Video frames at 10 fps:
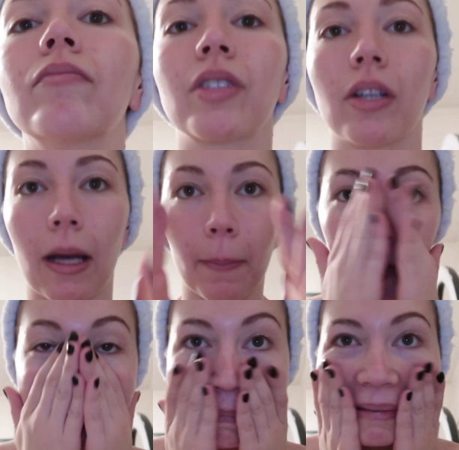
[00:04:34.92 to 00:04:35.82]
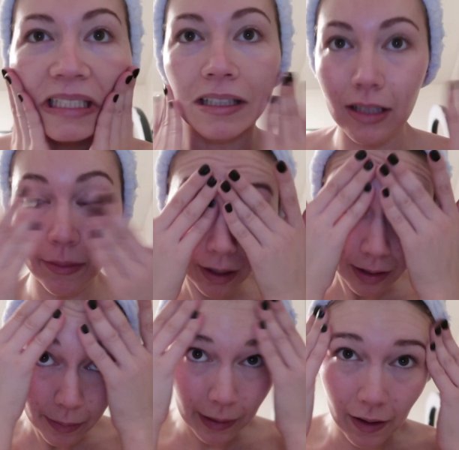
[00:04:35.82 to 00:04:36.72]
So yeah, I'm just putting on some
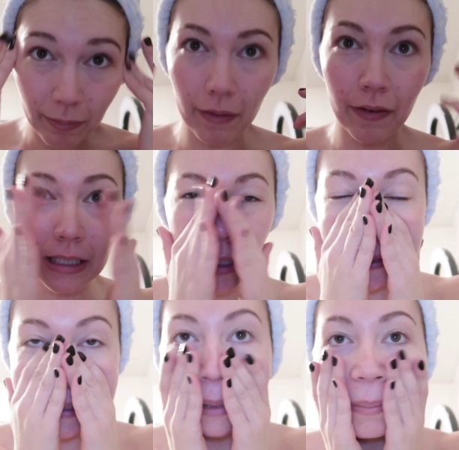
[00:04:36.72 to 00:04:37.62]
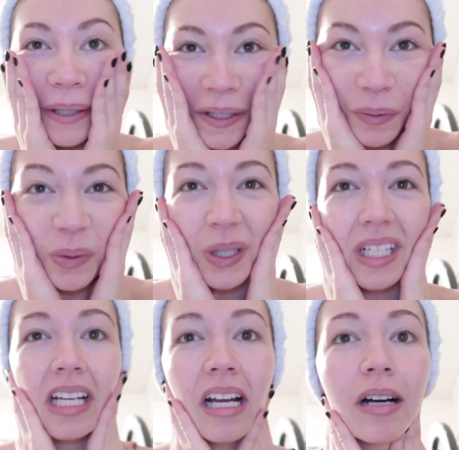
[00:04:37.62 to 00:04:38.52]
SPF. My face has not been
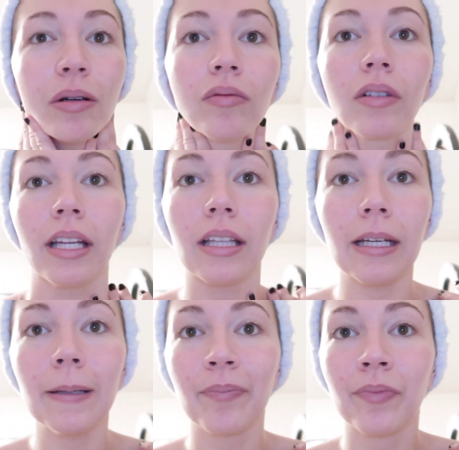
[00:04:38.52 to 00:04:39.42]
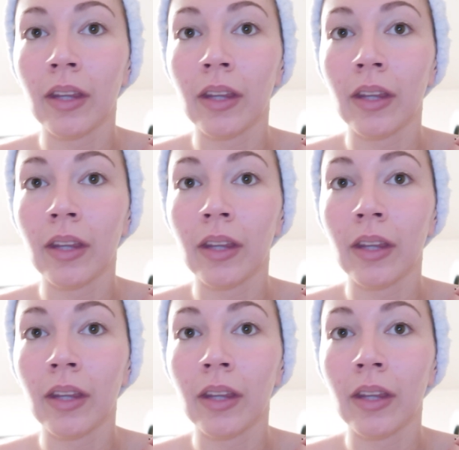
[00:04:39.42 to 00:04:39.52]
working out lately,